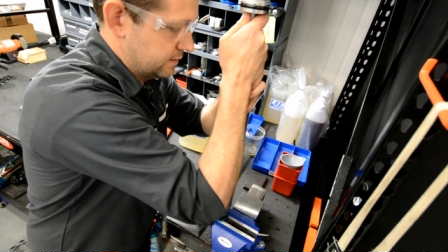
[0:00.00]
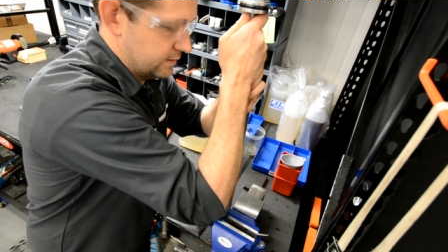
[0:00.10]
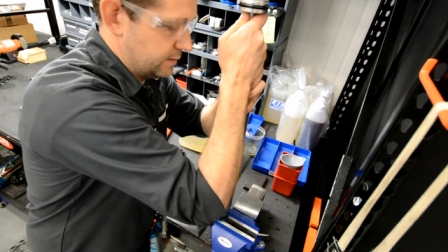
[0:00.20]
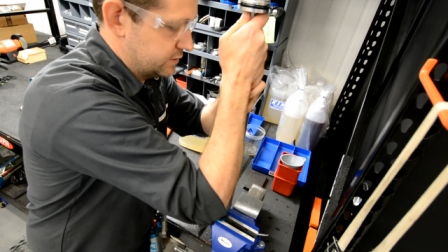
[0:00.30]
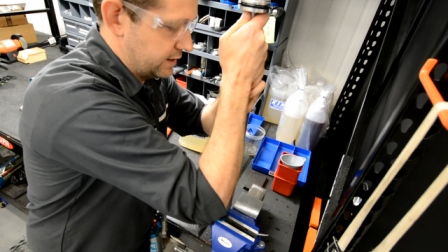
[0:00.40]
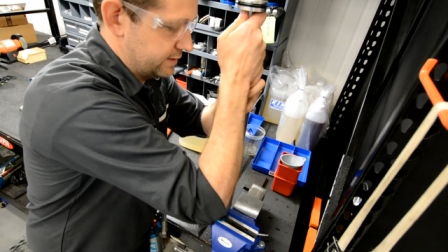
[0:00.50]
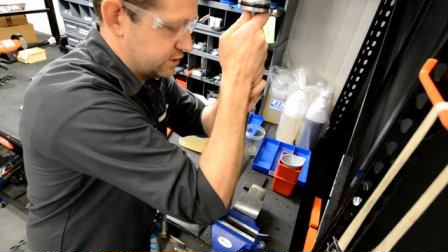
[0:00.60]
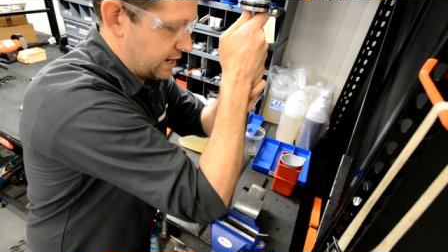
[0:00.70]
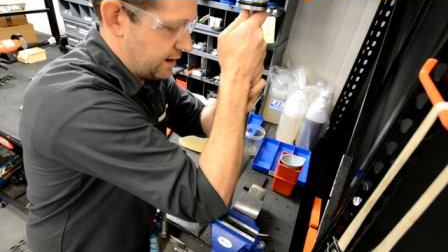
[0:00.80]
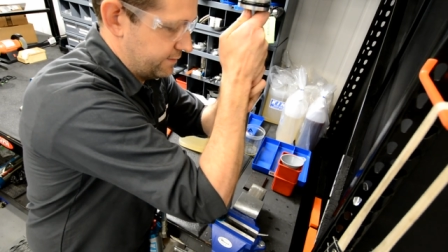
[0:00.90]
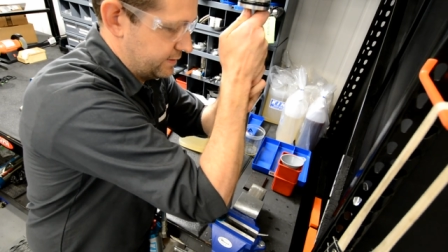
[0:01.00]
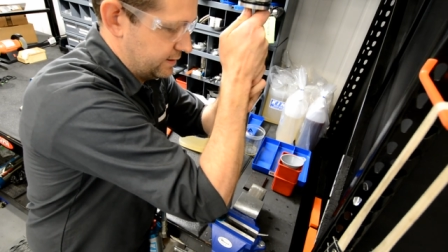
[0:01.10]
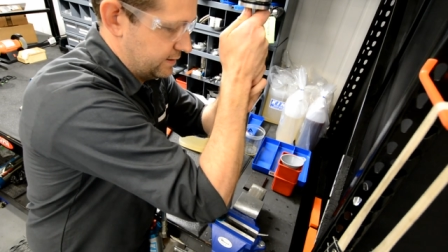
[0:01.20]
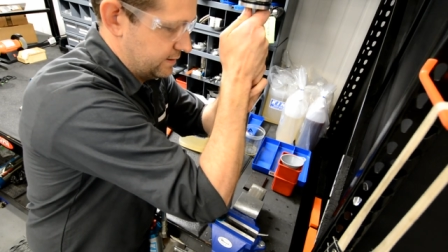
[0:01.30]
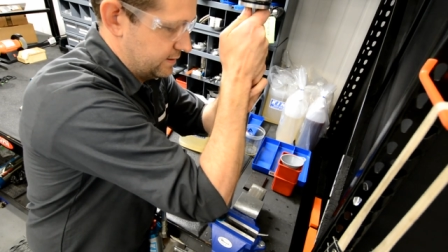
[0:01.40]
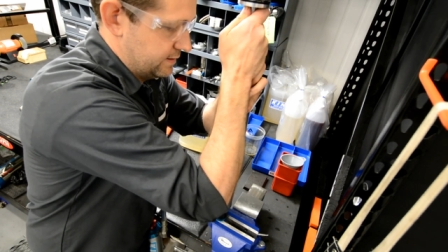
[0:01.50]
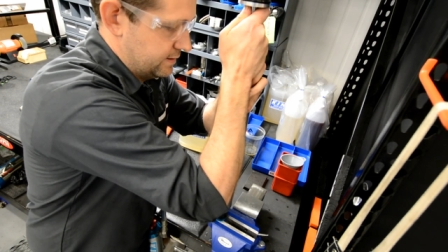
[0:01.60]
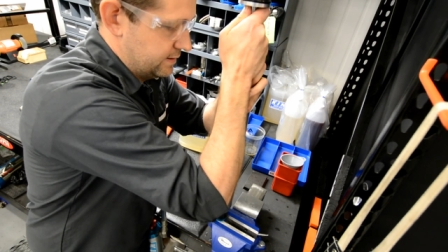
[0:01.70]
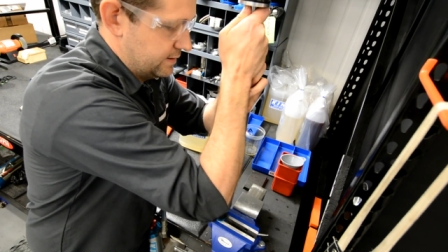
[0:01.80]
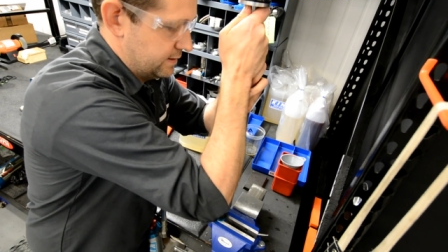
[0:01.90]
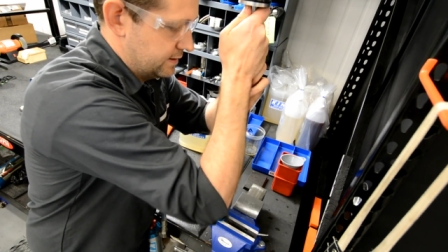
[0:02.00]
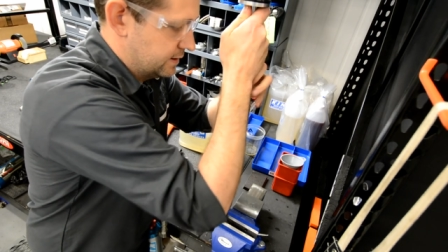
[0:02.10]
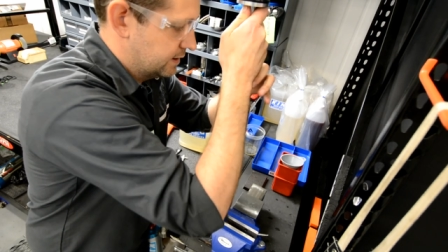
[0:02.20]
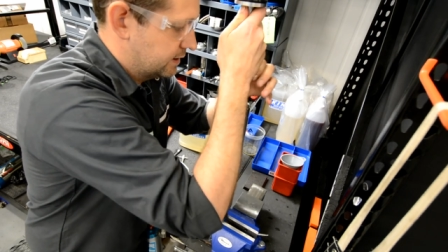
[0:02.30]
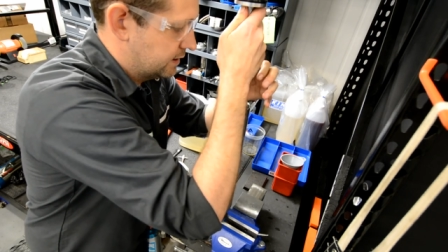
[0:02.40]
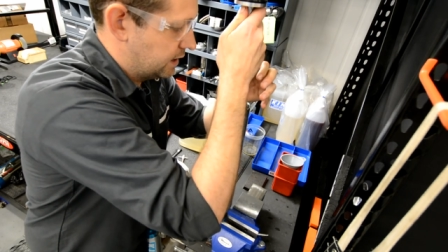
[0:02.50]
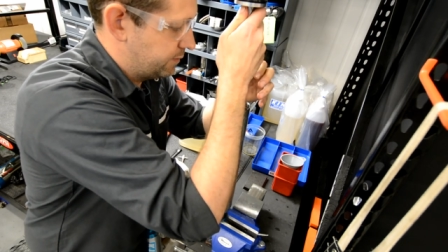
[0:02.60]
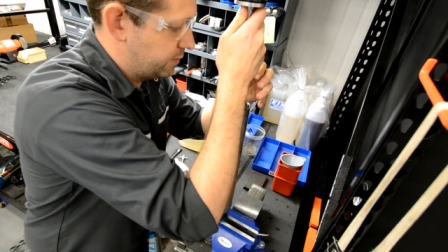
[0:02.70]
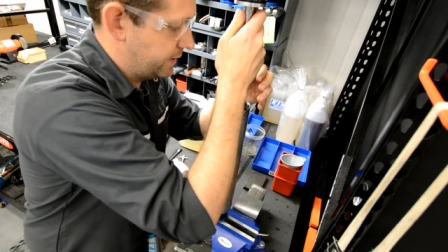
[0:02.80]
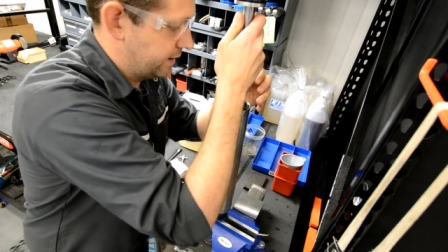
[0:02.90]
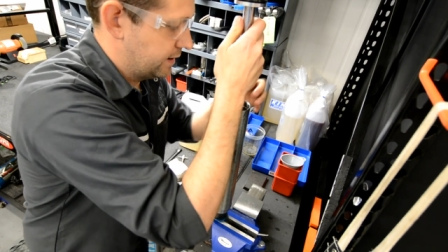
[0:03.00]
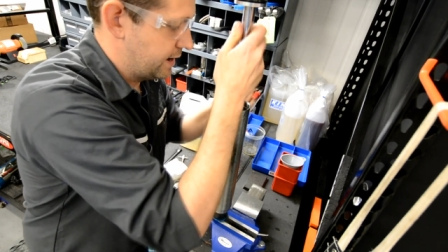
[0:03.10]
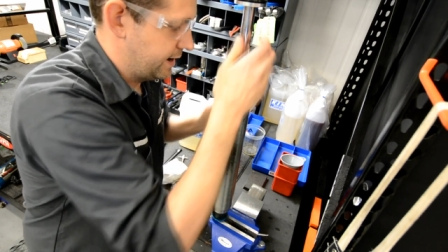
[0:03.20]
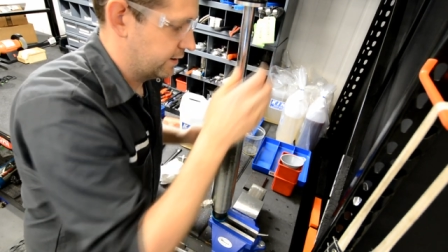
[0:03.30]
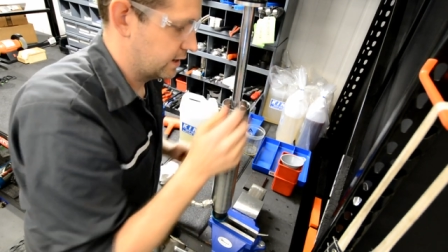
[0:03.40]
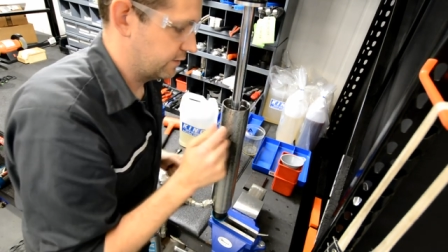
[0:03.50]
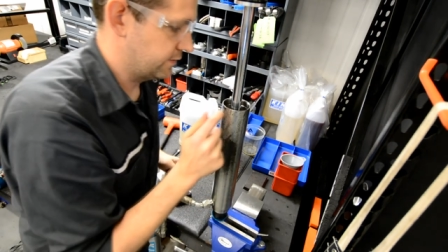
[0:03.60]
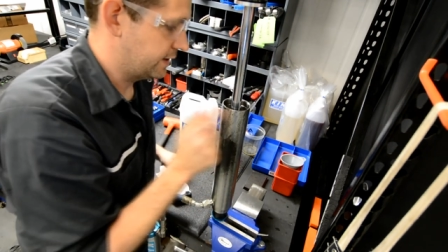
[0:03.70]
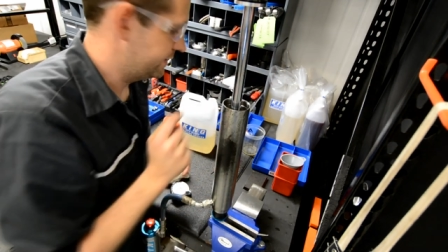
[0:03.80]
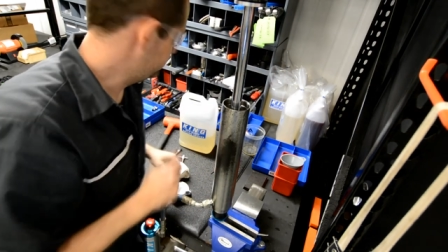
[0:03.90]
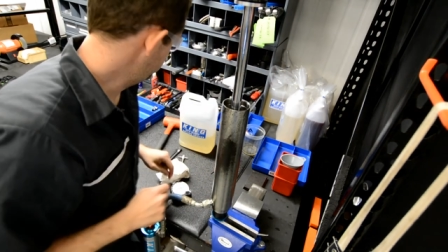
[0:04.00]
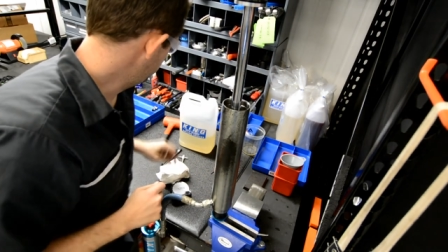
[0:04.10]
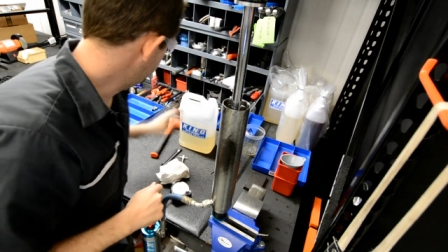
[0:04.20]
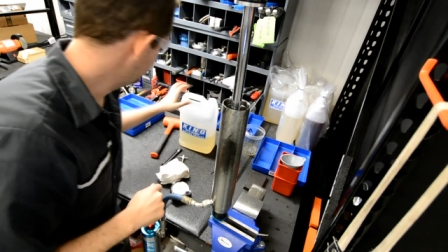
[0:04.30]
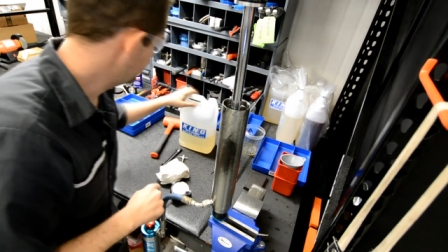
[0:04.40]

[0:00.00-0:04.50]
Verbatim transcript: I'm sorry, the shaft up a bit higher. Careful not to